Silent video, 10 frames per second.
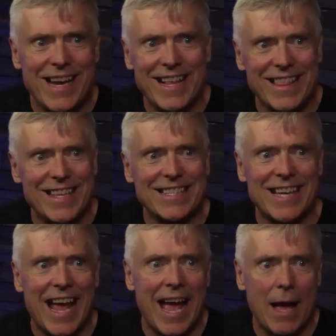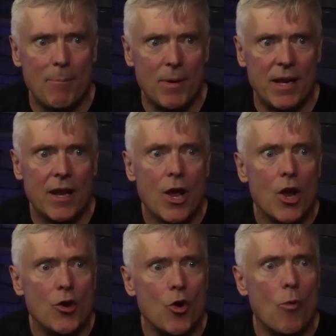this happen
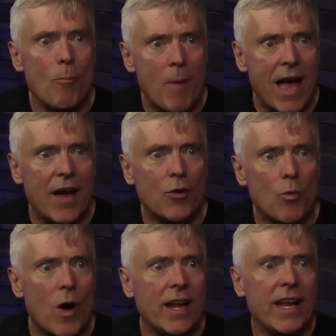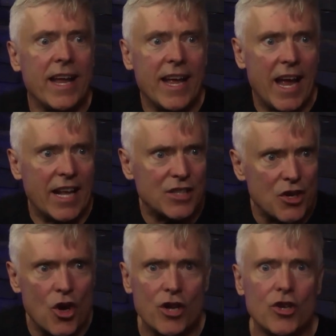no matter what. It's a
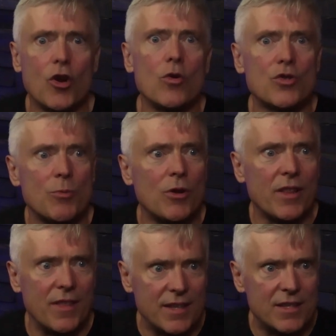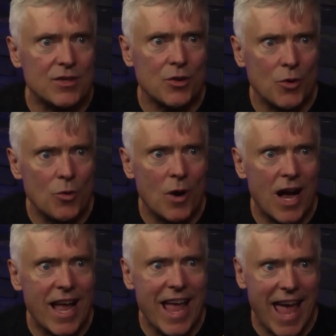non-negotiable. This is who
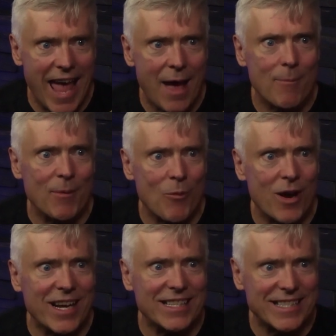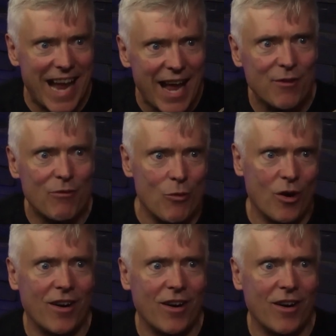I am and what I stand for.